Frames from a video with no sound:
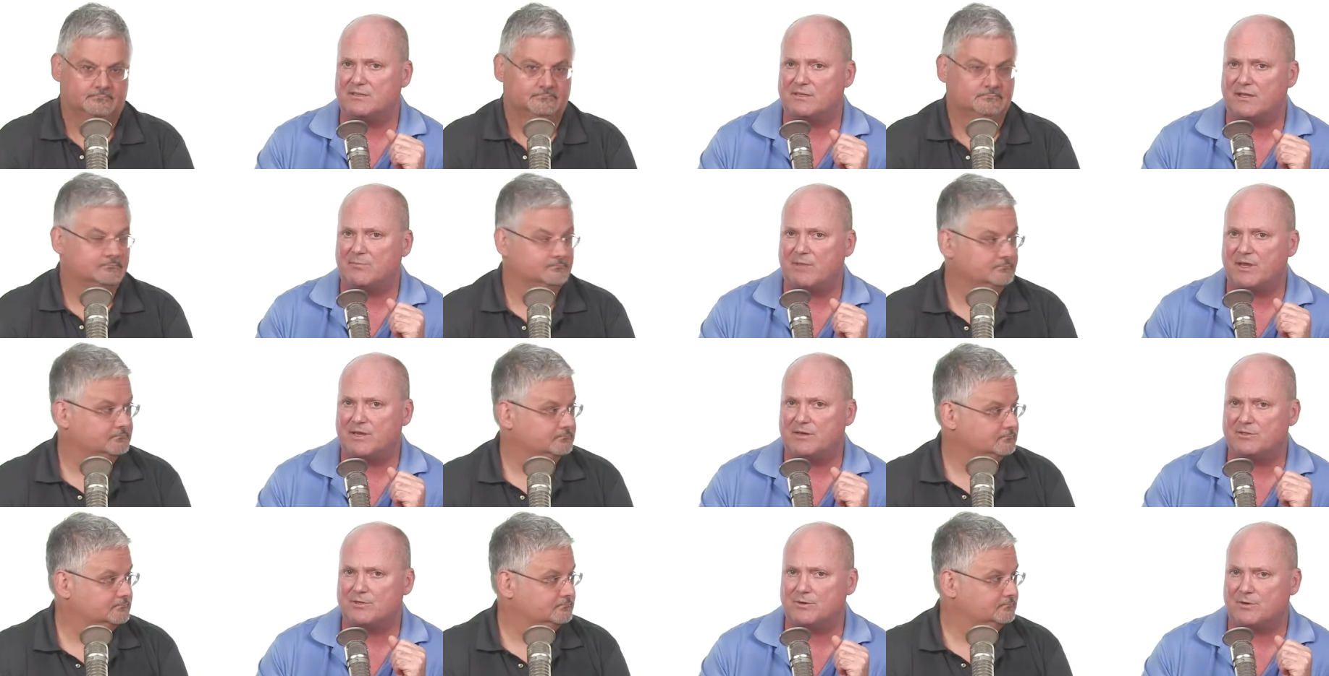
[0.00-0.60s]
Speaker 1: and then
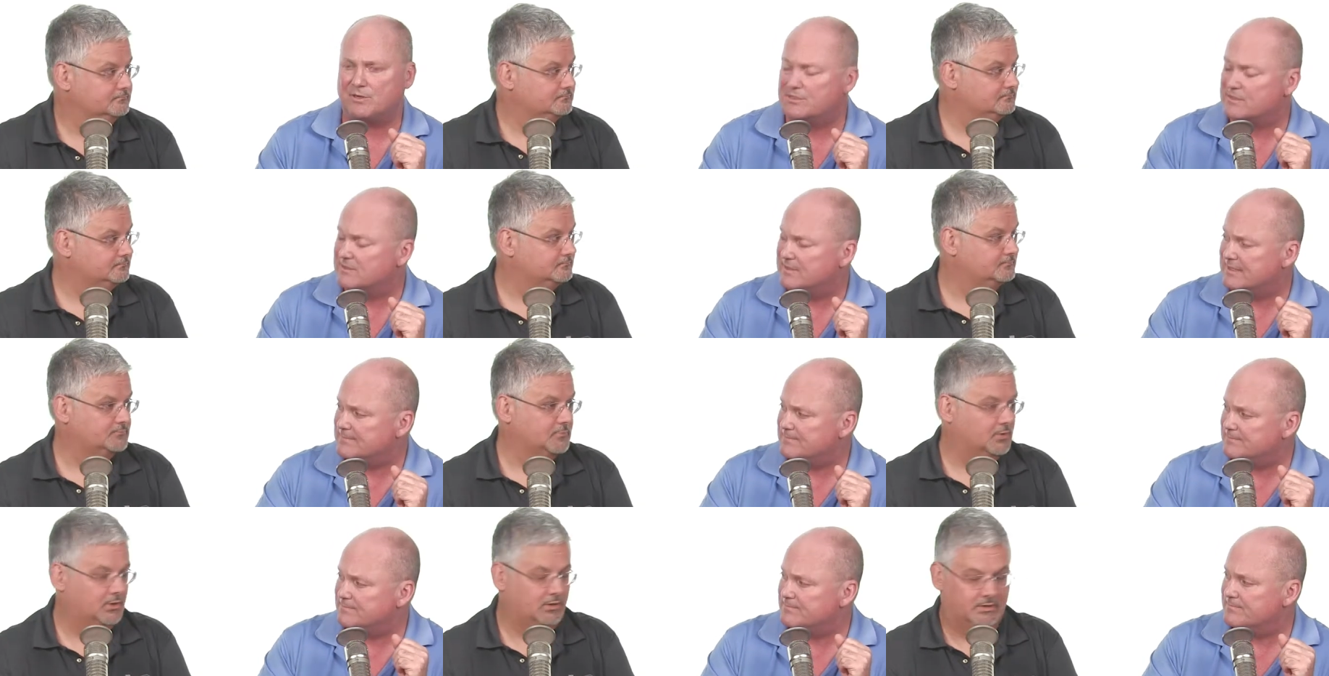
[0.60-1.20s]
make your choice.
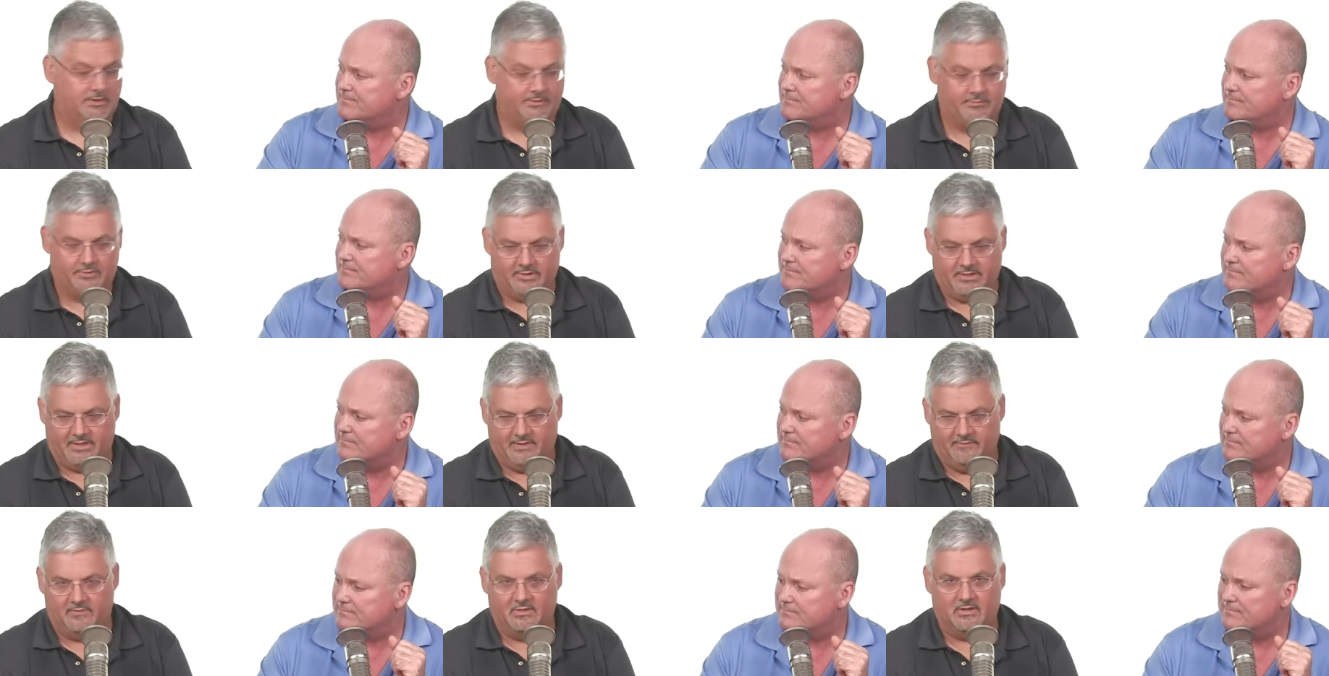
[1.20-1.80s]
Well, and when
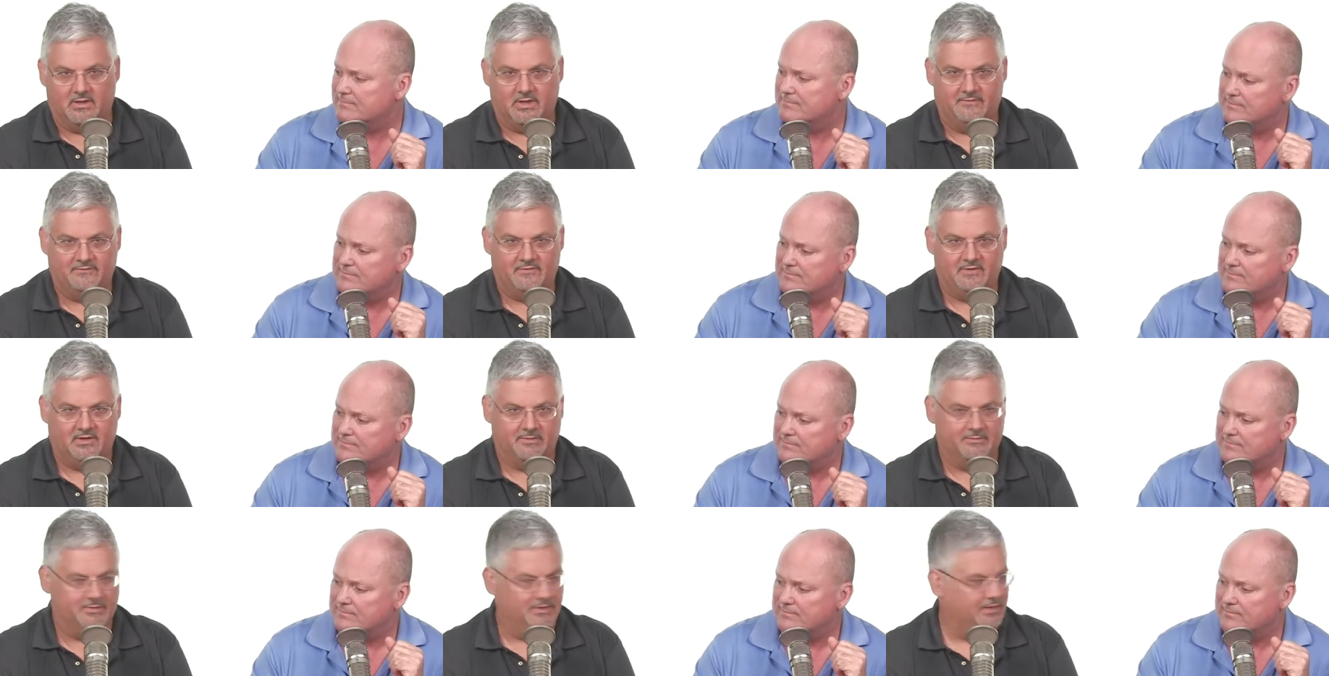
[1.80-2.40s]
they give you a
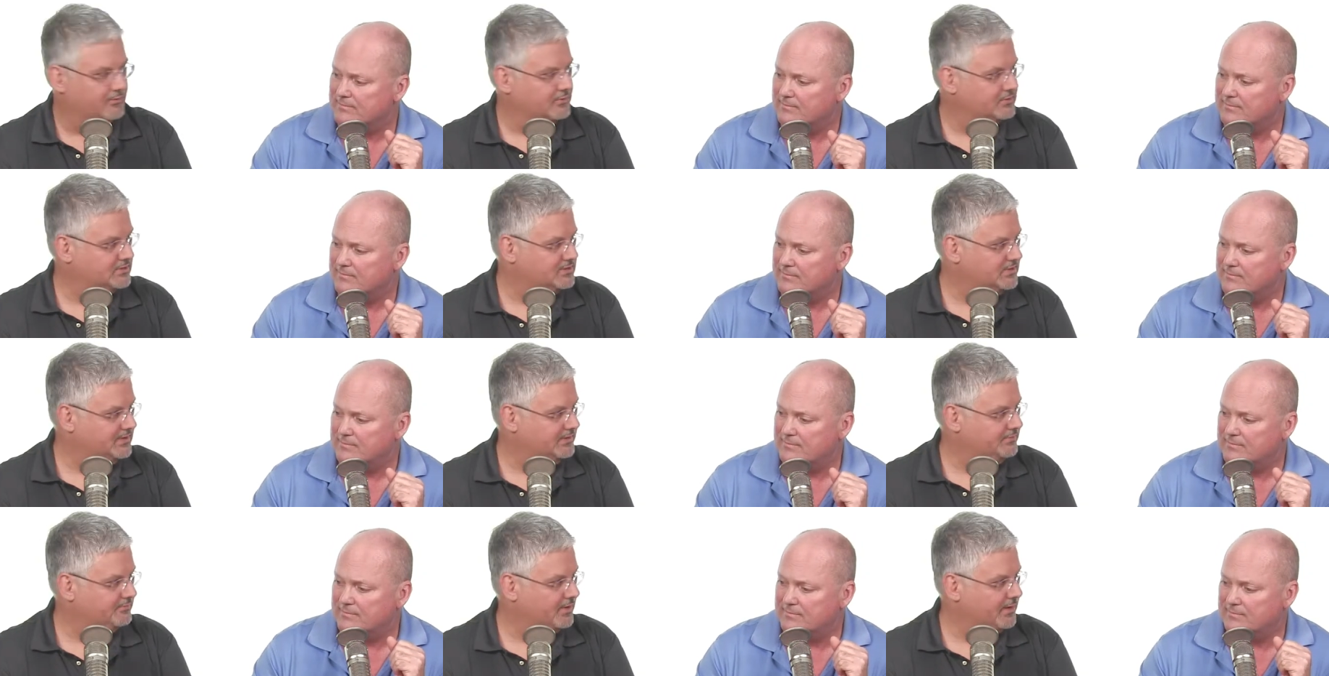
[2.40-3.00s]
lifetime
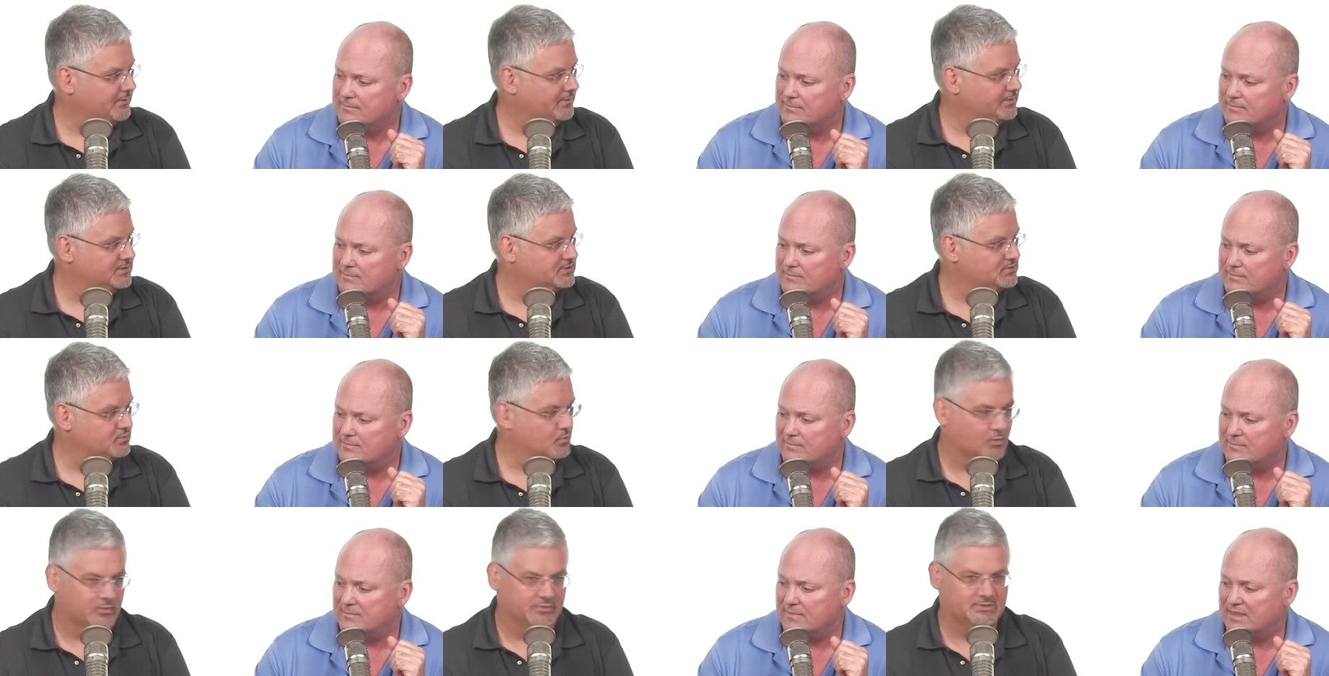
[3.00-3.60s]
guarantee, it probably
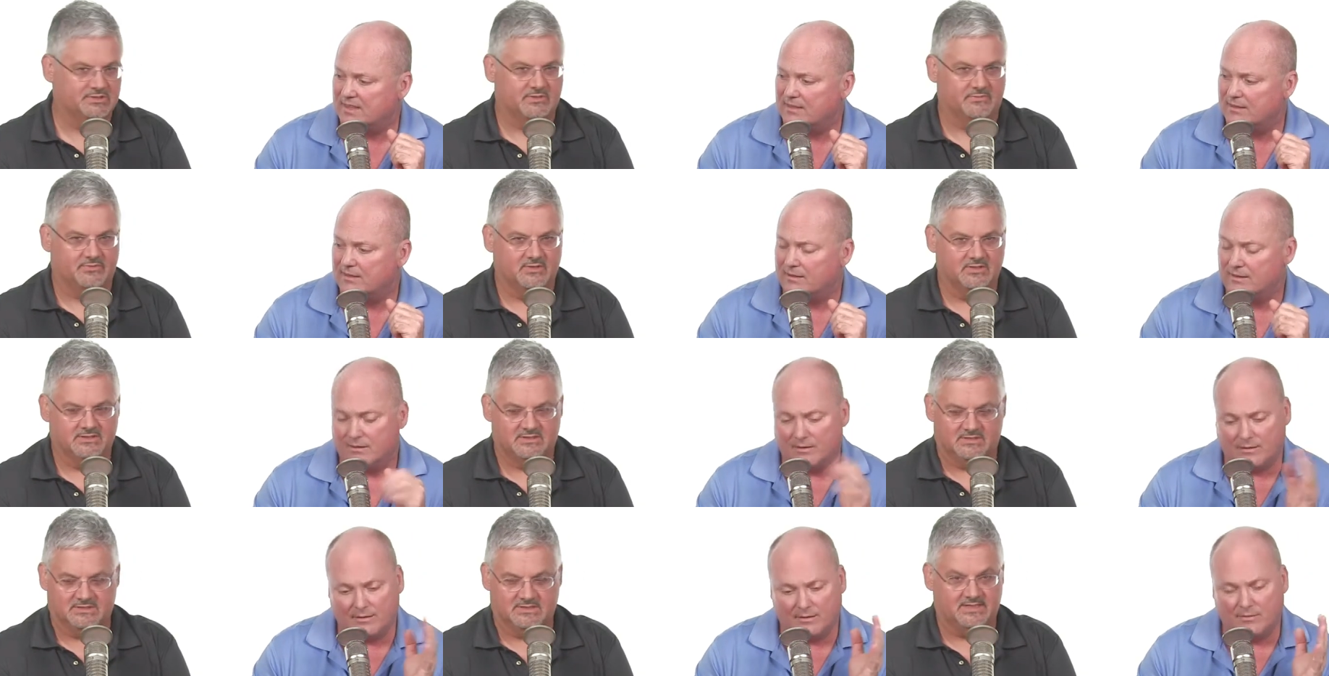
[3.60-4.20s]
is worth
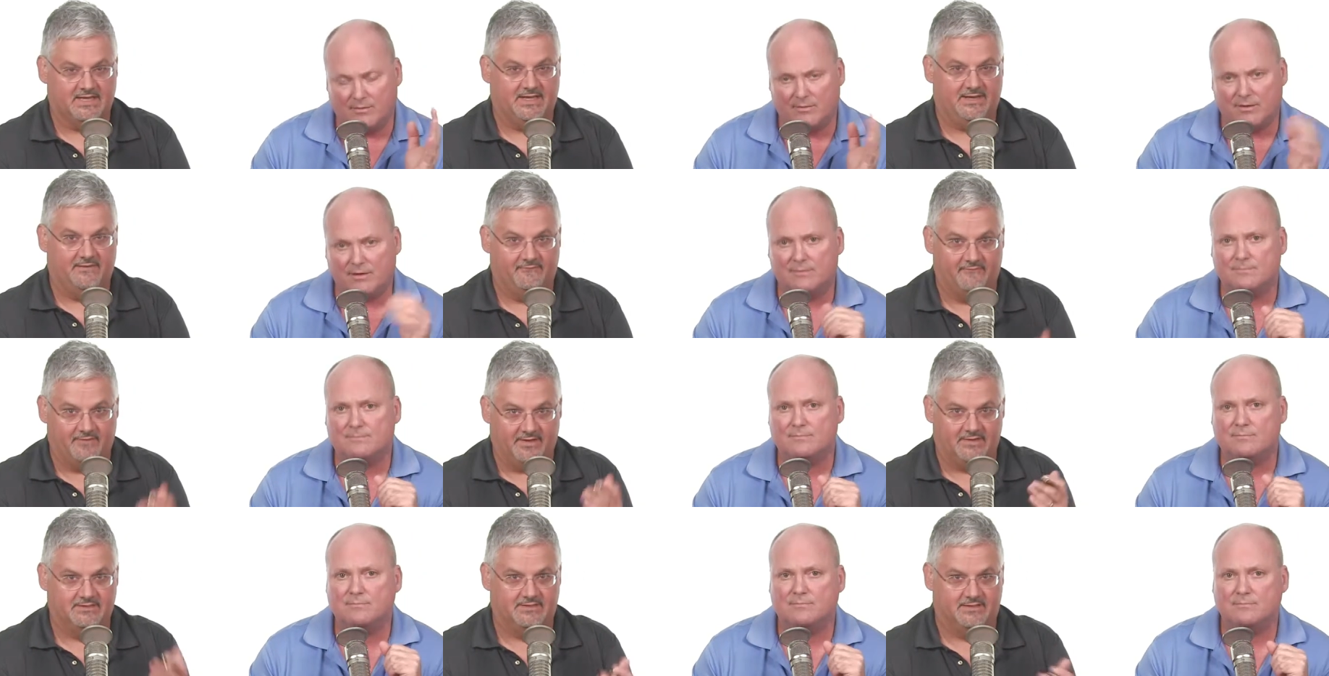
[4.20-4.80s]
something since they well,
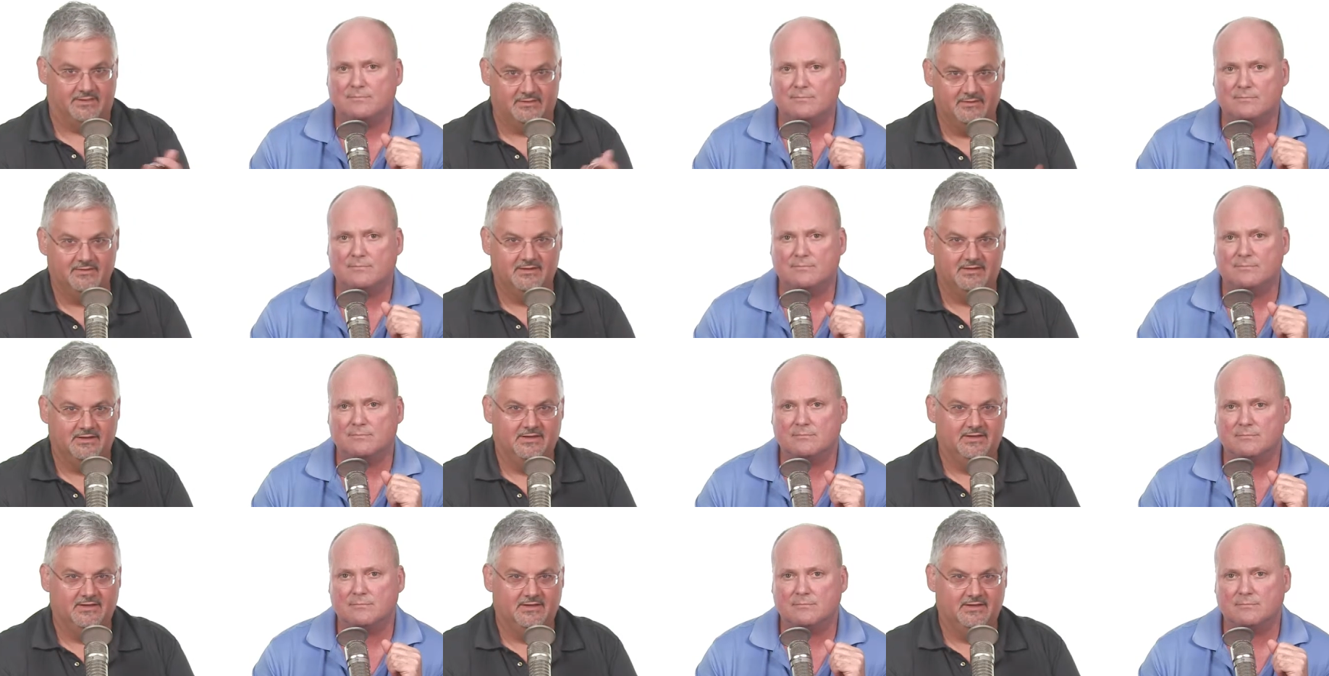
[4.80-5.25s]
invented